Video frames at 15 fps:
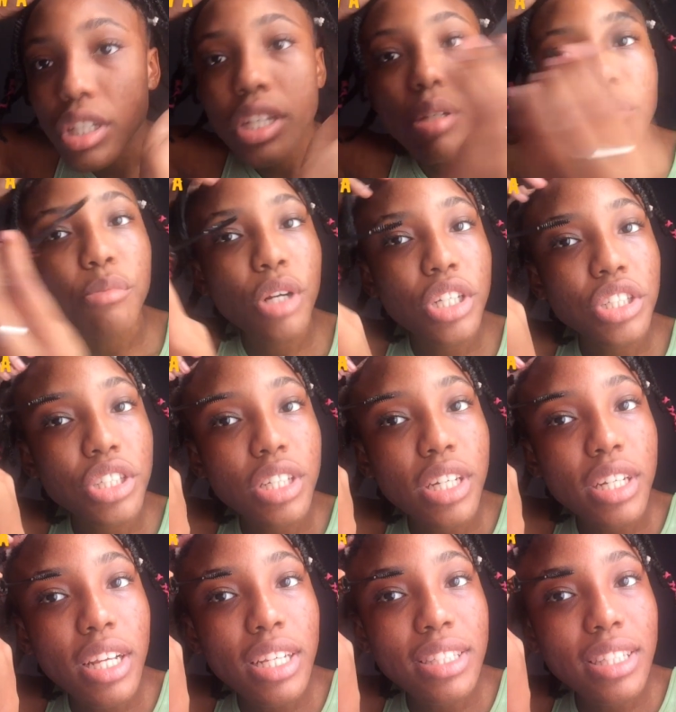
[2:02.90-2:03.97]
it.
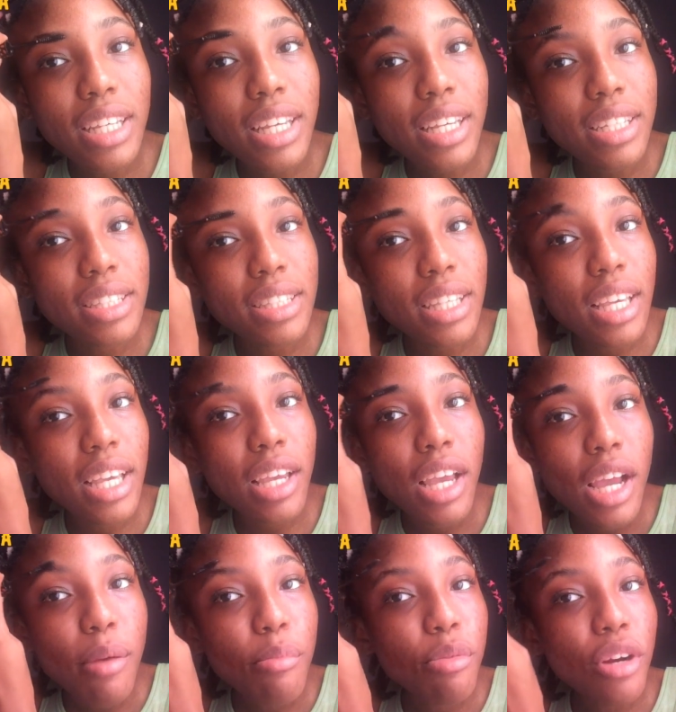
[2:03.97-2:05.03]
It's easy.
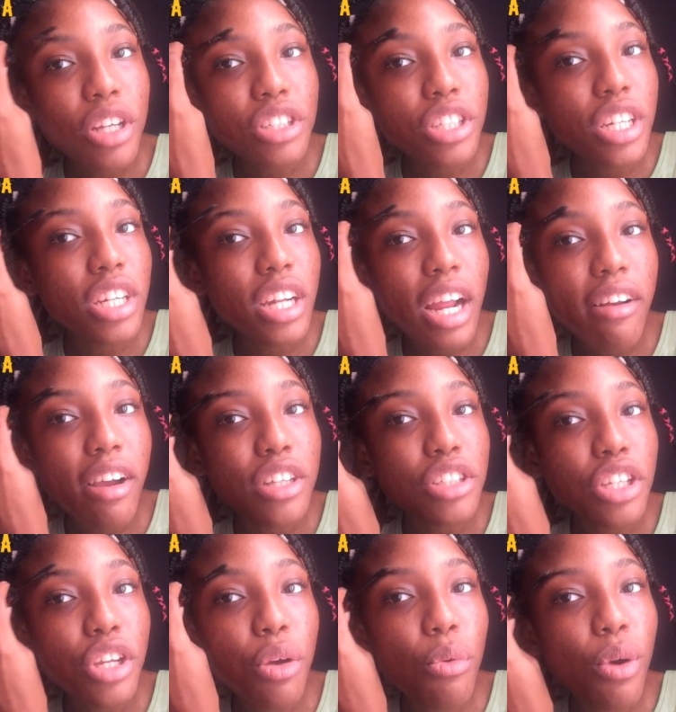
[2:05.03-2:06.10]
Brush it in
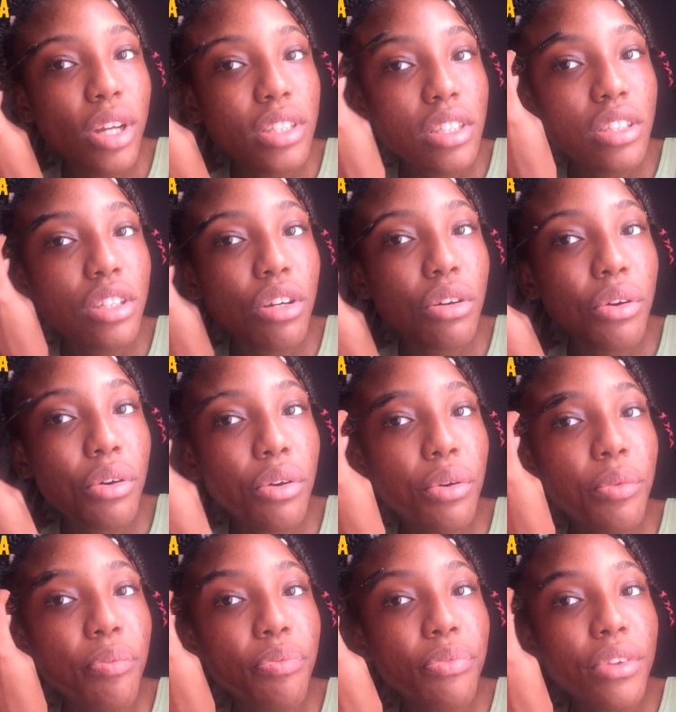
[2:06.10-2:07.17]
direction you want it to go.